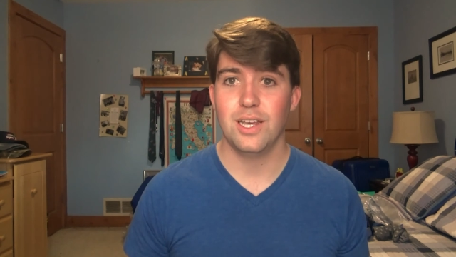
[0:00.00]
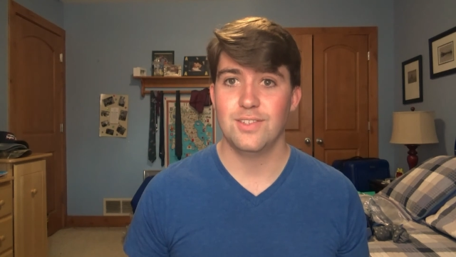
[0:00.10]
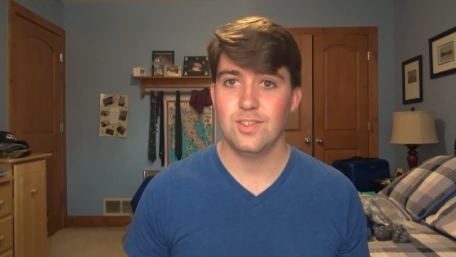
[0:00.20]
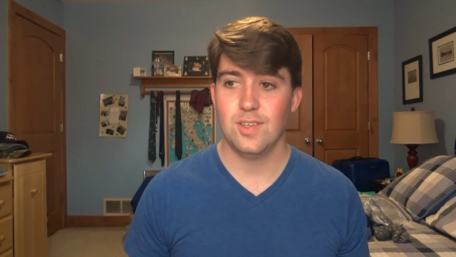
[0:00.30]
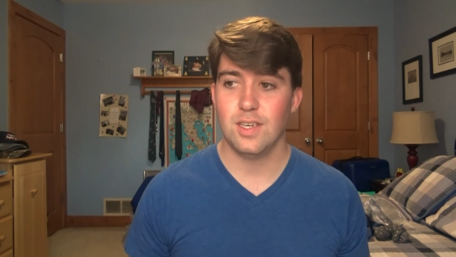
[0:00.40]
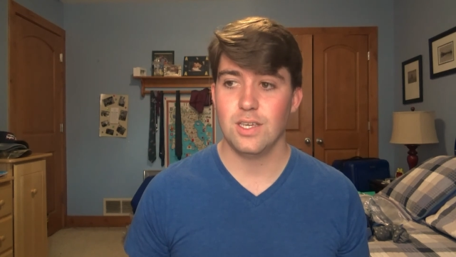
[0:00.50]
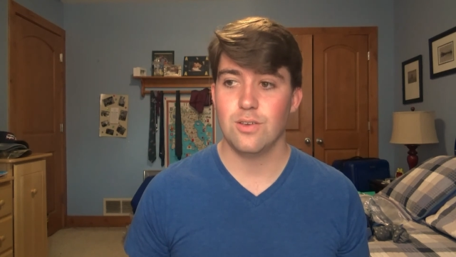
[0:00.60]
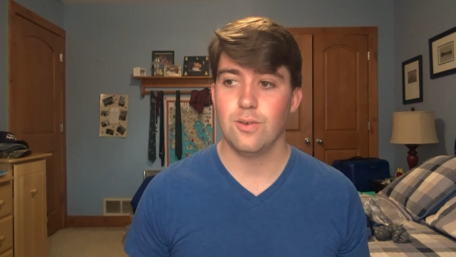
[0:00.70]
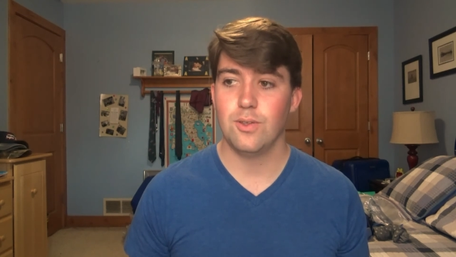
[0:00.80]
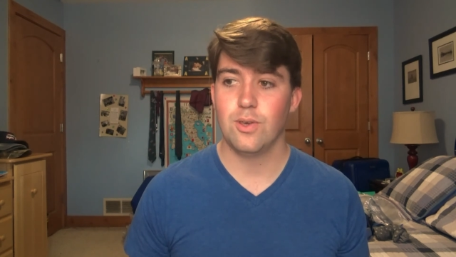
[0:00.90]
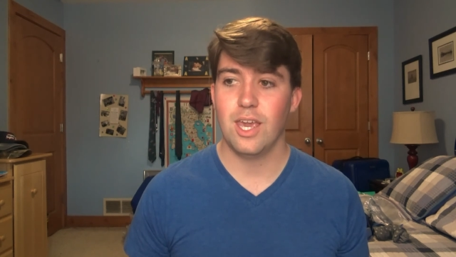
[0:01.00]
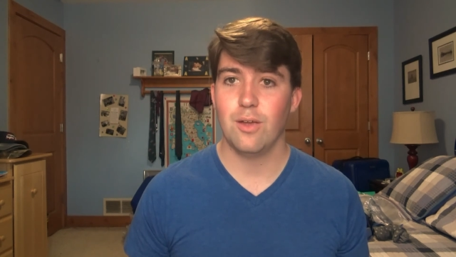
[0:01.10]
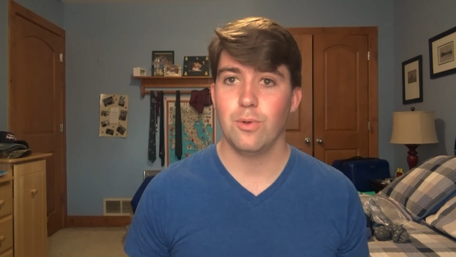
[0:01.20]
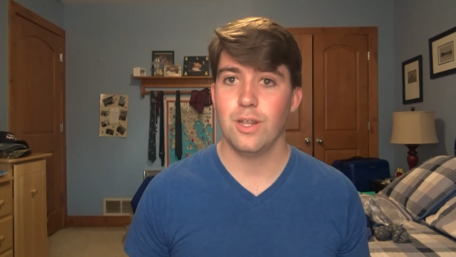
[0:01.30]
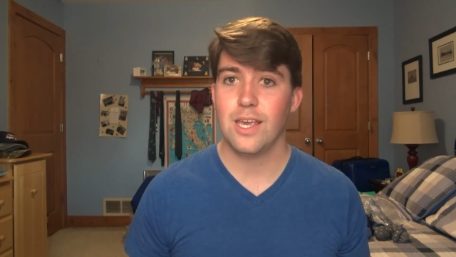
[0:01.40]
It's, you
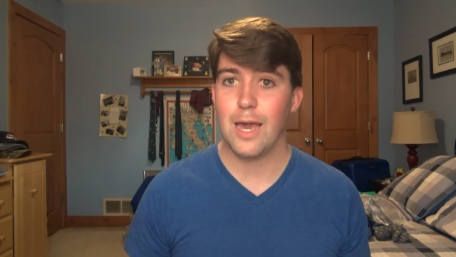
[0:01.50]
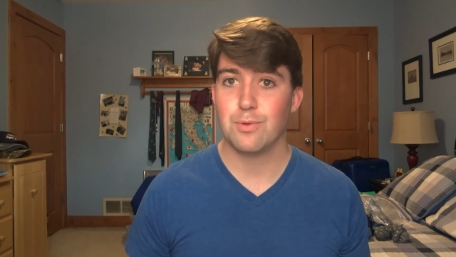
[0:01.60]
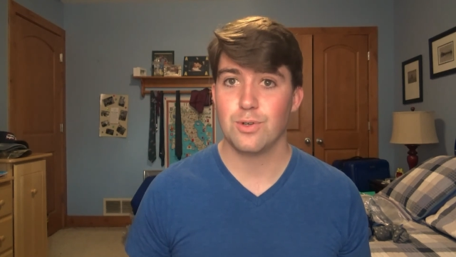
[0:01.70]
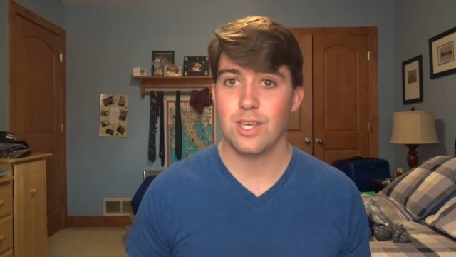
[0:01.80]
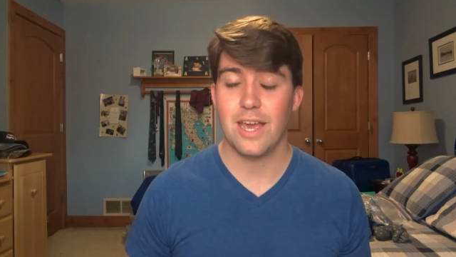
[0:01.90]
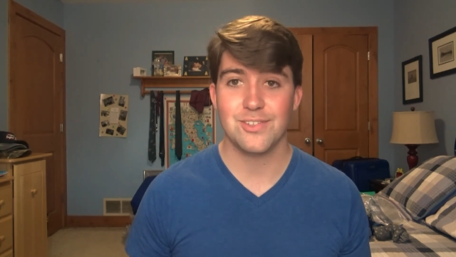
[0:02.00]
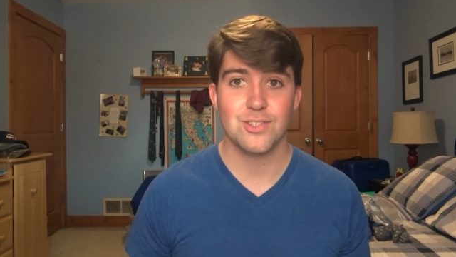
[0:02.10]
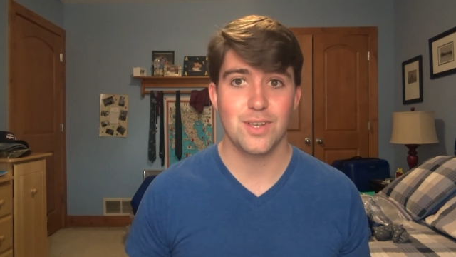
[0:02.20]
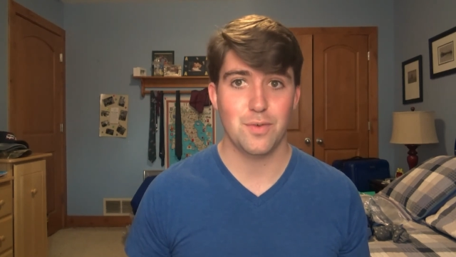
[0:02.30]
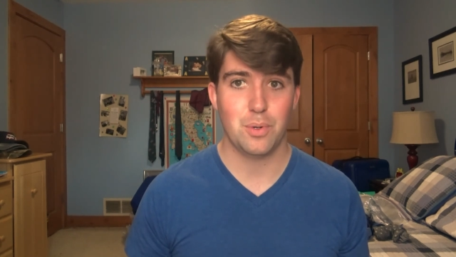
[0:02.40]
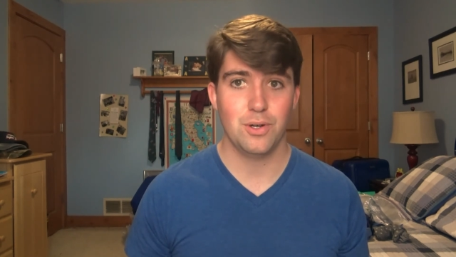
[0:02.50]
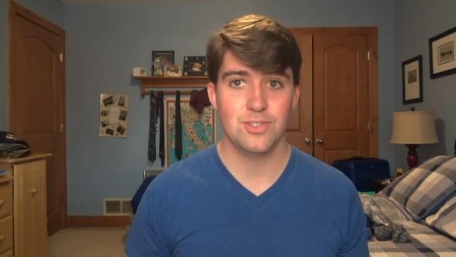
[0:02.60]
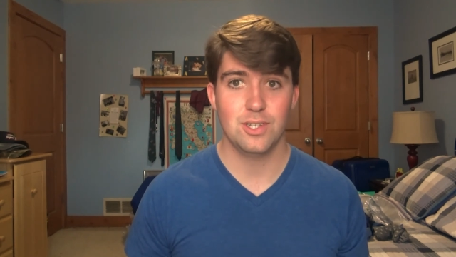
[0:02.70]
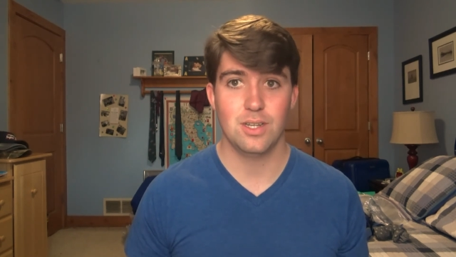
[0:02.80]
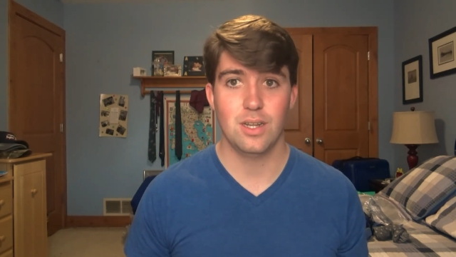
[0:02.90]
can't really capture the essence of a
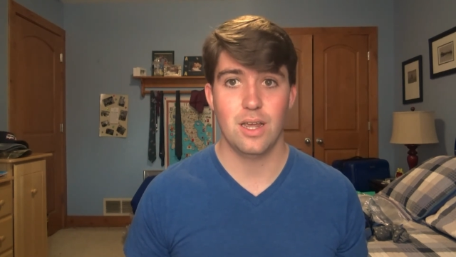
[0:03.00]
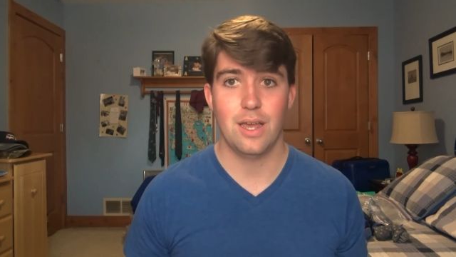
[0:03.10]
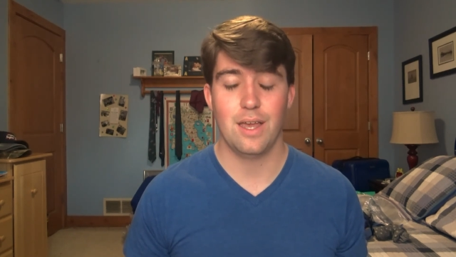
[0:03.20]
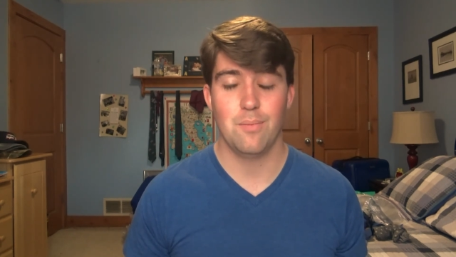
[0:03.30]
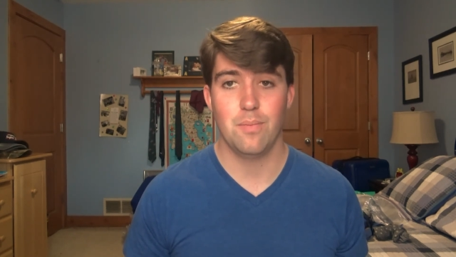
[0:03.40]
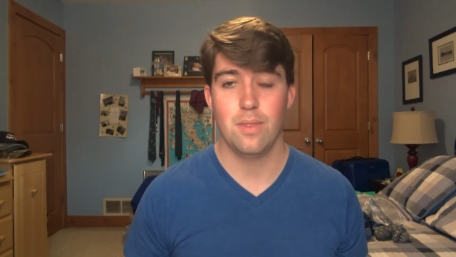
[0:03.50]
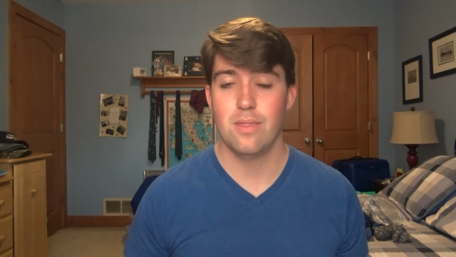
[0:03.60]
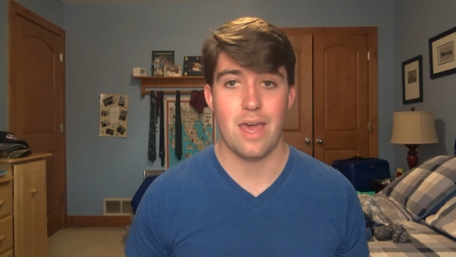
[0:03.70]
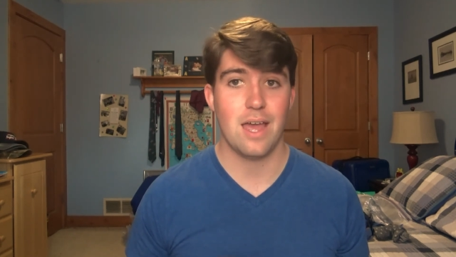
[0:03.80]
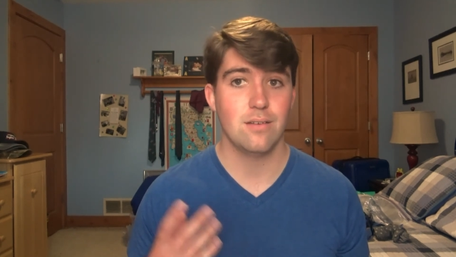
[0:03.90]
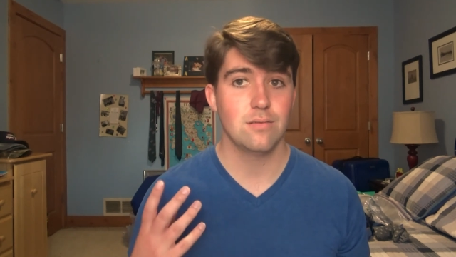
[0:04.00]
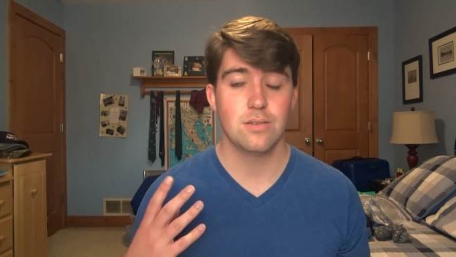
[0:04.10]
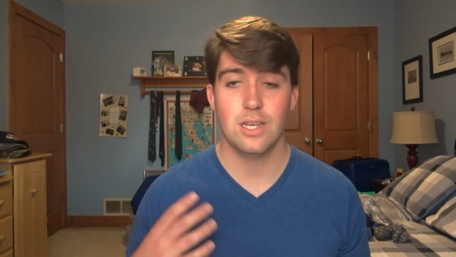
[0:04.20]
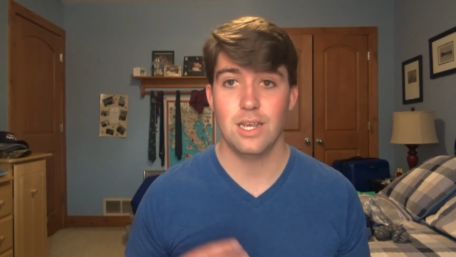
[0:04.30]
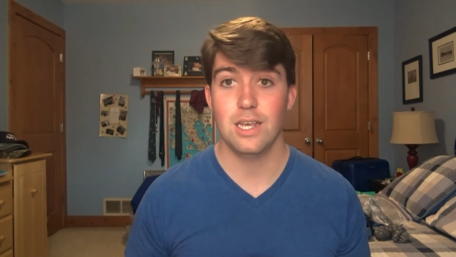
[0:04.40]
person that
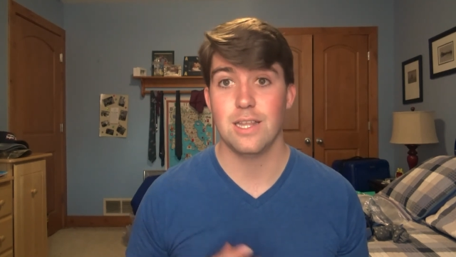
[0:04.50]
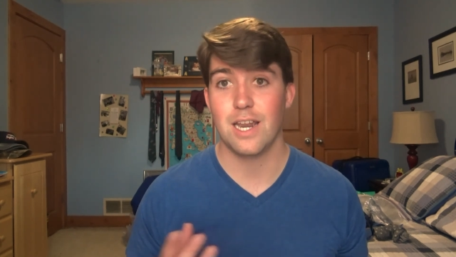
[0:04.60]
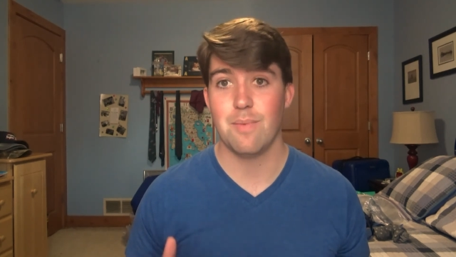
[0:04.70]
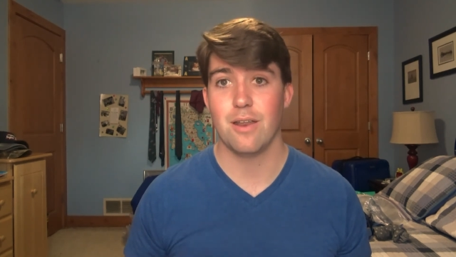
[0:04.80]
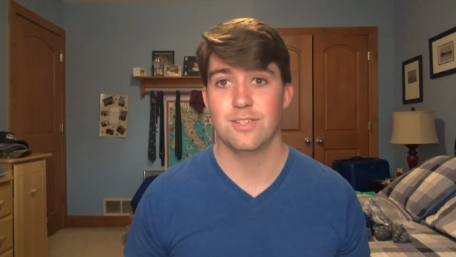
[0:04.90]
in that amount of